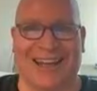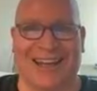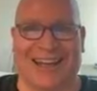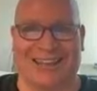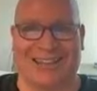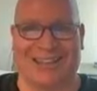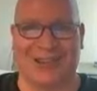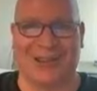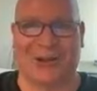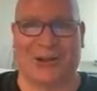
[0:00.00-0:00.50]

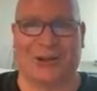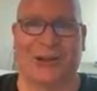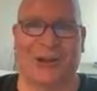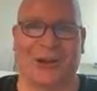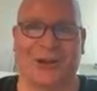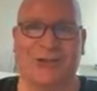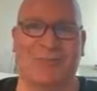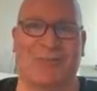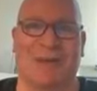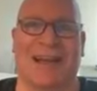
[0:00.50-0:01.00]
and yeah.
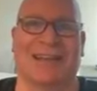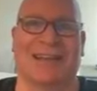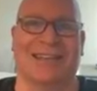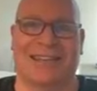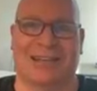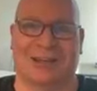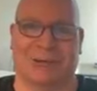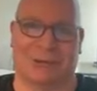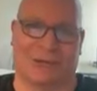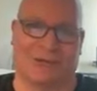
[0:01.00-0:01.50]
goes back to
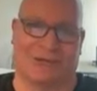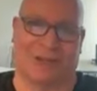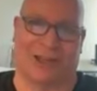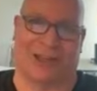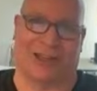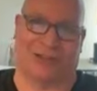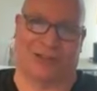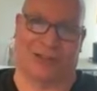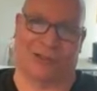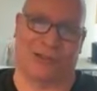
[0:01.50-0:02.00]
get
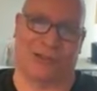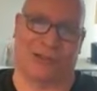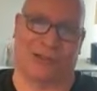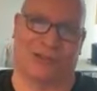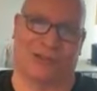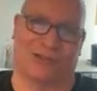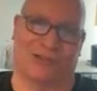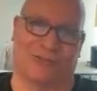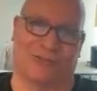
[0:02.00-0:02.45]
revenge.